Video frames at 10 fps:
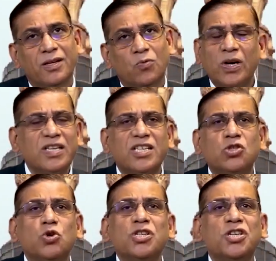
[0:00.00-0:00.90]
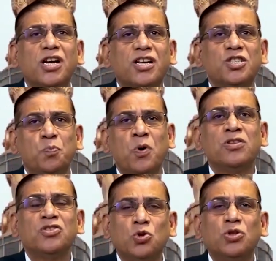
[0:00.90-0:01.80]
What is the judicial
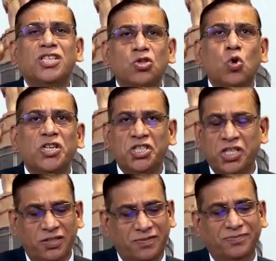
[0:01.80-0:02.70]
response to this question?